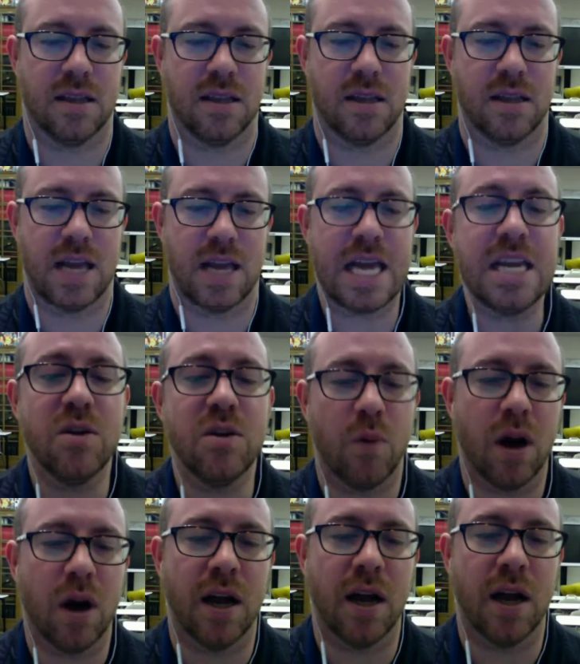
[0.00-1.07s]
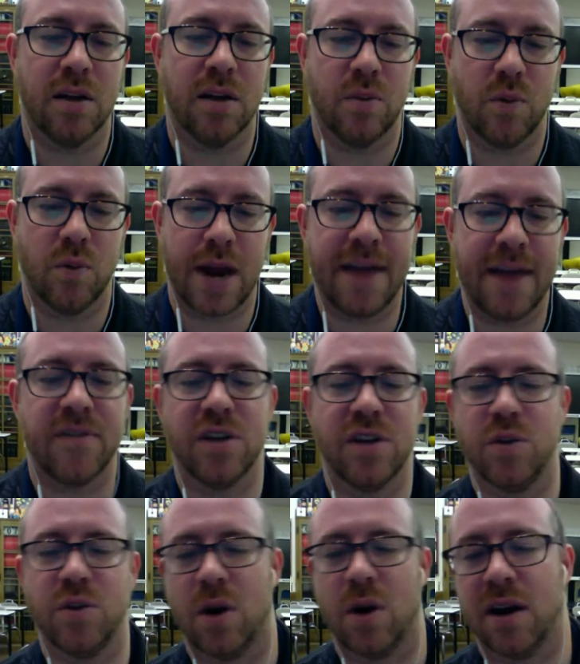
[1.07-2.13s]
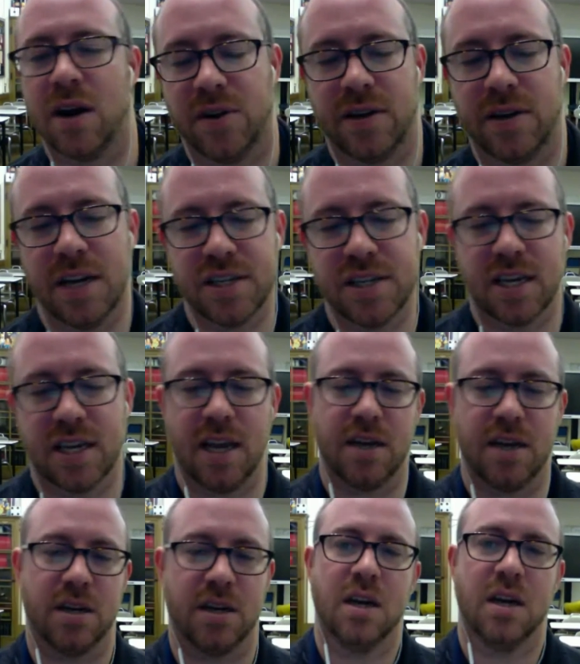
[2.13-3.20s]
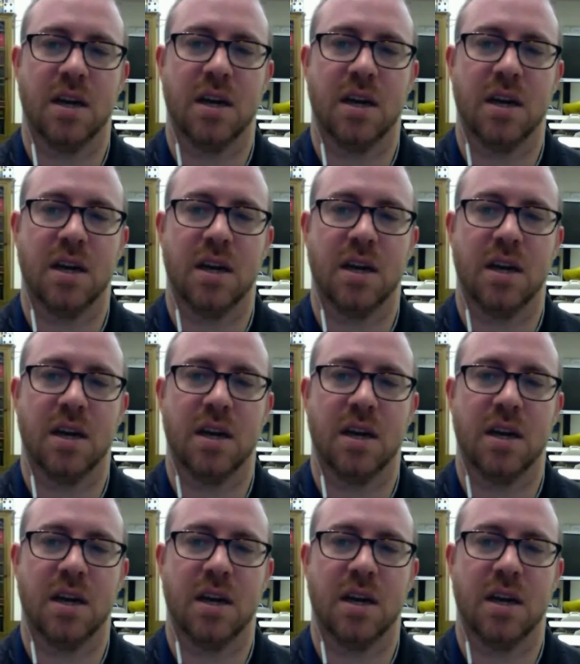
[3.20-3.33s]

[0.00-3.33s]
anyone, wherever you are, if you're an educator,